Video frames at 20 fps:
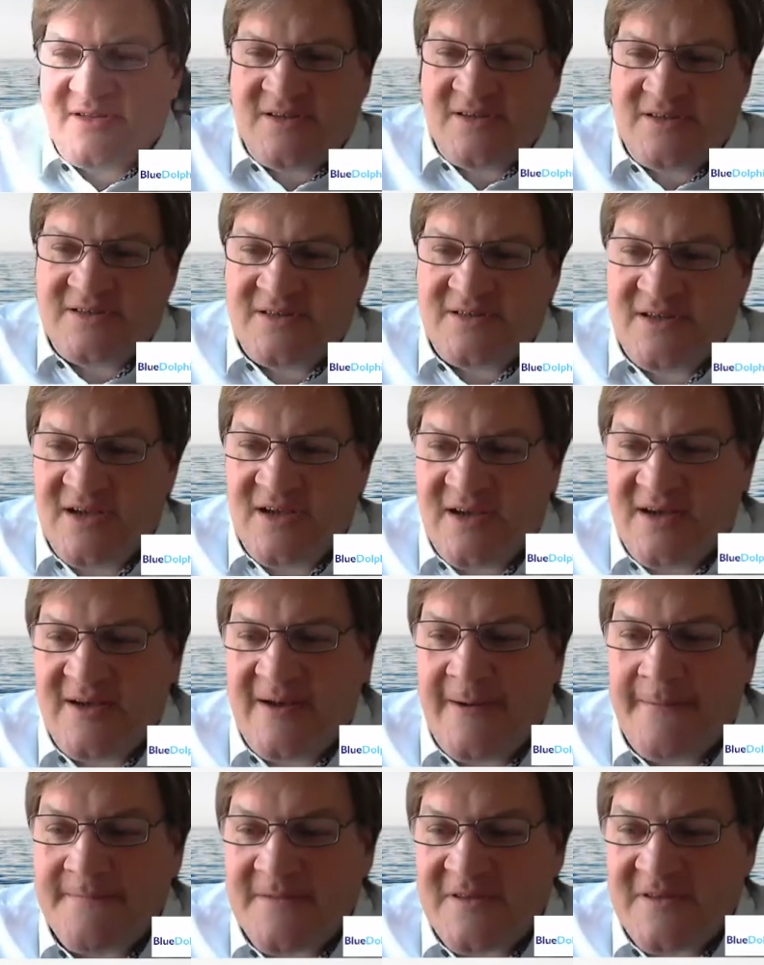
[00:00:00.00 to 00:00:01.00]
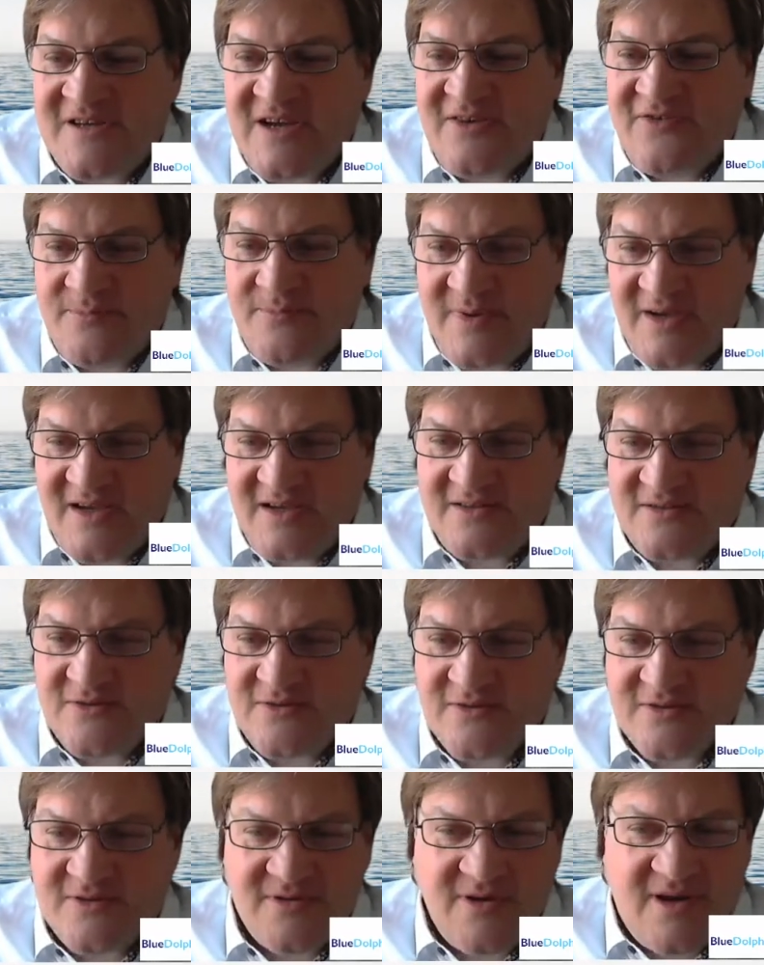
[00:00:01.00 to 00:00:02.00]
this. Jeff
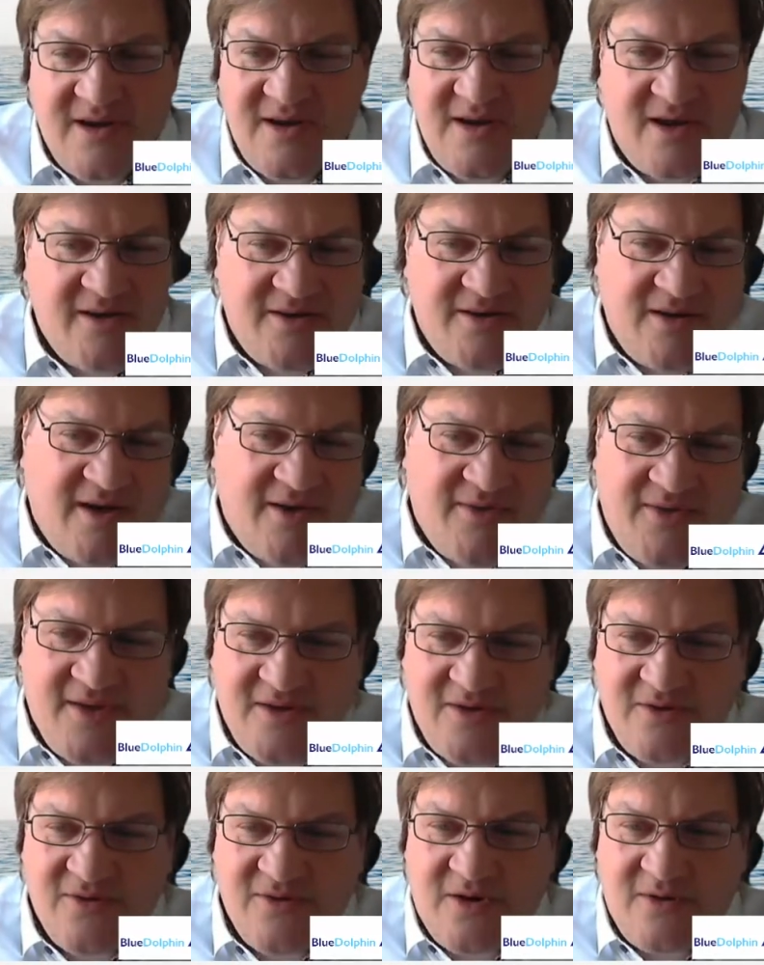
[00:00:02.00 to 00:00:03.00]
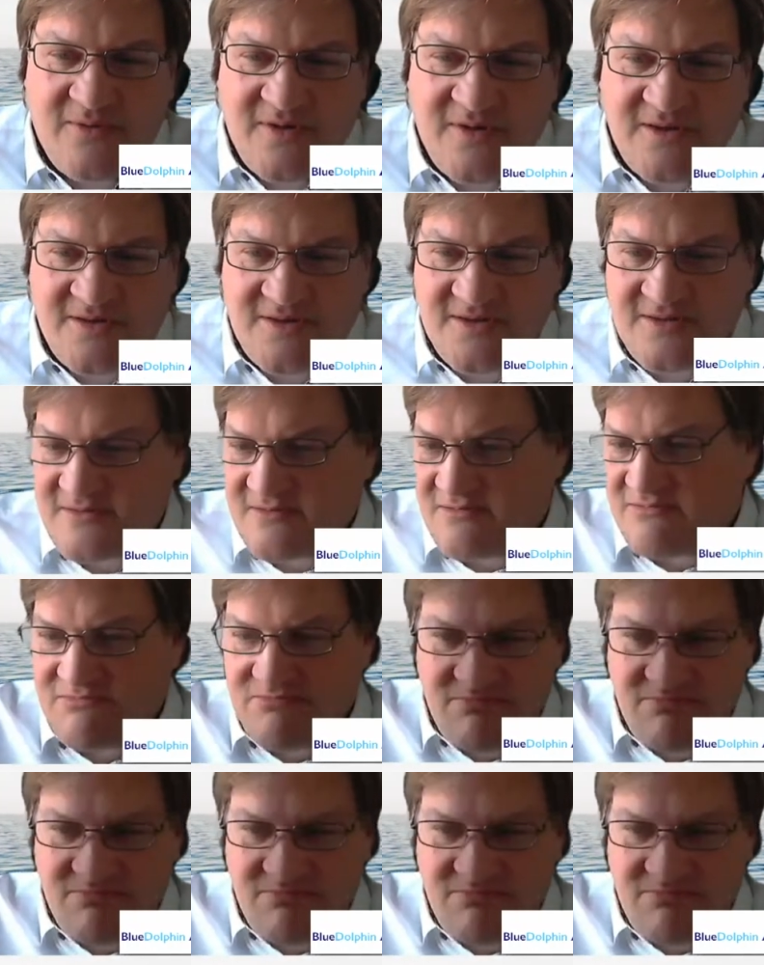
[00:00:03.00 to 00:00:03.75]
Bezos, I think you know this.